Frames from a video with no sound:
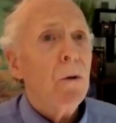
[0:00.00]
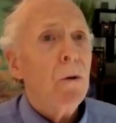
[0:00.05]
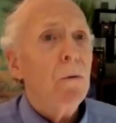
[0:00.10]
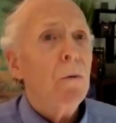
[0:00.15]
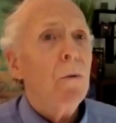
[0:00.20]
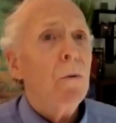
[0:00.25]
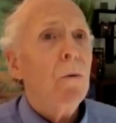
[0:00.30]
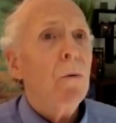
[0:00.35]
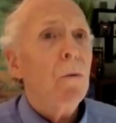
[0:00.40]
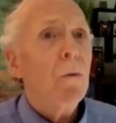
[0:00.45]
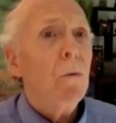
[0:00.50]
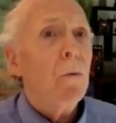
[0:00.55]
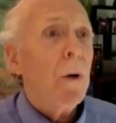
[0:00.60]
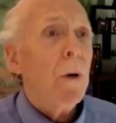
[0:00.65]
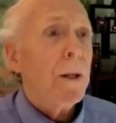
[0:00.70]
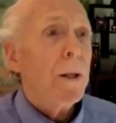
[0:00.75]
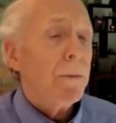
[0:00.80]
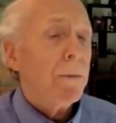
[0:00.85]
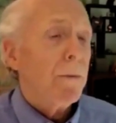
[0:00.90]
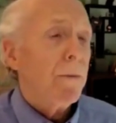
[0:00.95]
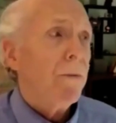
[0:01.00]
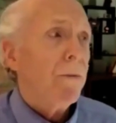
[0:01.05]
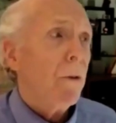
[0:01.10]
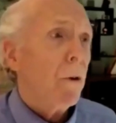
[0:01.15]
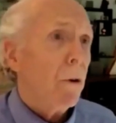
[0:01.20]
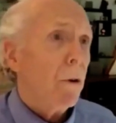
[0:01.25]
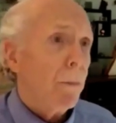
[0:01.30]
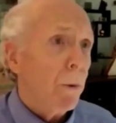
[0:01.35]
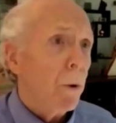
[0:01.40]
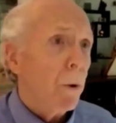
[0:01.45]
who went
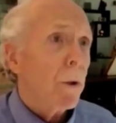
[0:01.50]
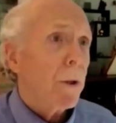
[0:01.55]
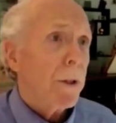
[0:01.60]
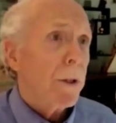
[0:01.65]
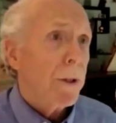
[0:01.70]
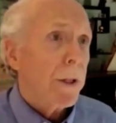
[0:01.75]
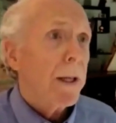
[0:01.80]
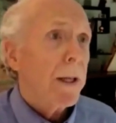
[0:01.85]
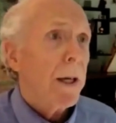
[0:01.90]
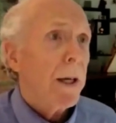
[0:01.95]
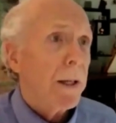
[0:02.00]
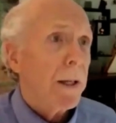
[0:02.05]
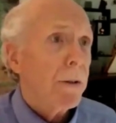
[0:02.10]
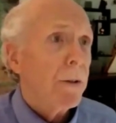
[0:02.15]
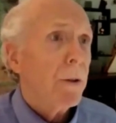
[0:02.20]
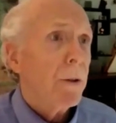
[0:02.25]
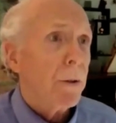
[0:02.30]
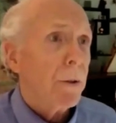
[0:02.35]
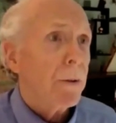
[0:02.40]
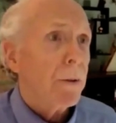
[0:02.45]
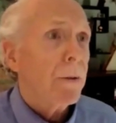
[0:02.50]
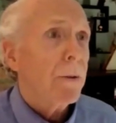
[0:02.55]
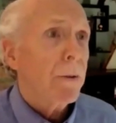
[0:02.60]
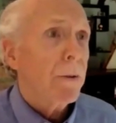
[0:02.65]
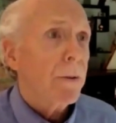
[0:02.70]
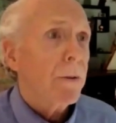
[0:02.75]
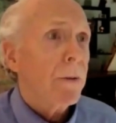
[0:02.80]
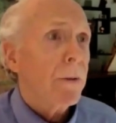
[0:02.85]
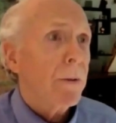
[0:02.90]
full bore into K2